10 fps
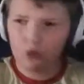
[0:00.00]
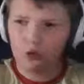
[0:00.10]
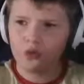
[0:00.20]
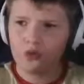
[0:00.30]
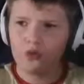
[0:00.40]

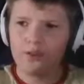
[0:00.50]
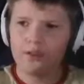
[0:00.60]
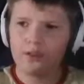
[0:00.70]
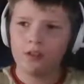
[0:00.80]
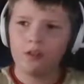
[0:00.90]
Also
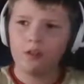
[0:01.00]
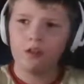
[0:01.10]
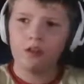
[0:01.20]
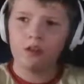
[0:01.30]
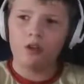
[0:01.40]
guys,
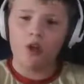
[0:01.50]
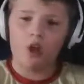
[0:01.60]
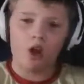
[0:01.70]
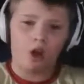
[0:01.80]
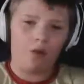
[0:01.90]

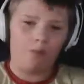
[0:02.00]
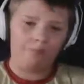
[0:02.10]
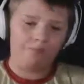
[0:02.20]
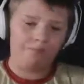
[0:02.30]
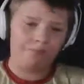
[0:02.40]

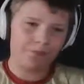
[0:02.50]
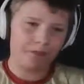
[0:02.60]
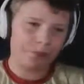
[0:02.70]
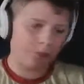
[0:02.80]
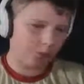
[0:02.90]
um,
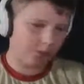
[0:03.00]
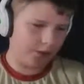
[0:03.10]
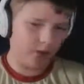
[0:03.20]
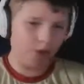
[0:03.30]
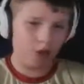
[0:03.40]
what was
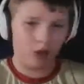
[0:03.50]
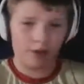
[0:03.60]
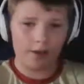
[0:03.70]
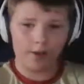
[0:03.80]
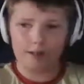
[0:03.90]
it?
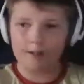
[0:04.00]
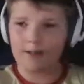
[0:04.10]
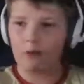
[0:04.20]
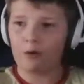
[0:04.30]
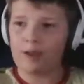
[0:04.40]
I
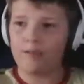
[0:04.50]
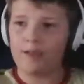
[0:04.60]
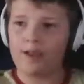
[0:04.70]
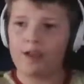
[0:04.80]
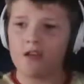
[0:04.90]
now have
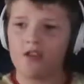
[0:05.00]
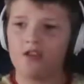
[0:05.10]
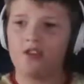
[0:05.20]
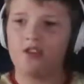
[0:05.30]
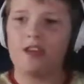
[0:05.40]
a
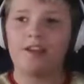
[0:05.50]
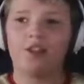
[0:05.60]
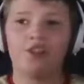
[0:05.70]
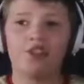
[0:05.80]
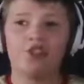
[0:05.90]

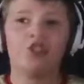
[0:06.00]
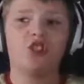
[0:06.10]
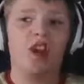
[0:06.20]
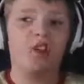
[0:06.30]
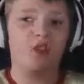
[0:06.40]
second
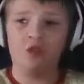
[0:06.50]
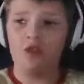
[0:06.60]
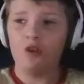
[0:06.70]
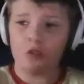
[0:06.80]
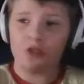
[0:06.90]
channel,
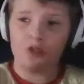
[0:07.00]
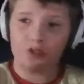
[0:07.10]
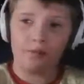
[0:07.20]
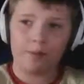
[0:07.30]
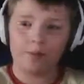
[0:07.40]
which is
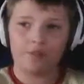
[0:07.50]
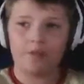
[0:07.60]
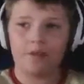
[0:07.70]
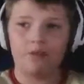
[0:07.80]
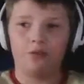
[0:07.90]
going to be my
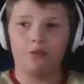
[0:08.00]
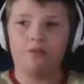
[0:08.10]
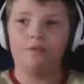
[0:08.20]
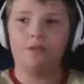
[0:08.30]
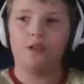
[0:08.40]
channel
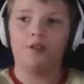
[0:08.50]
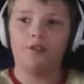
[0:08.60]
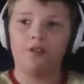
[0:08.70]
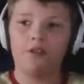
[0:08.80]
full of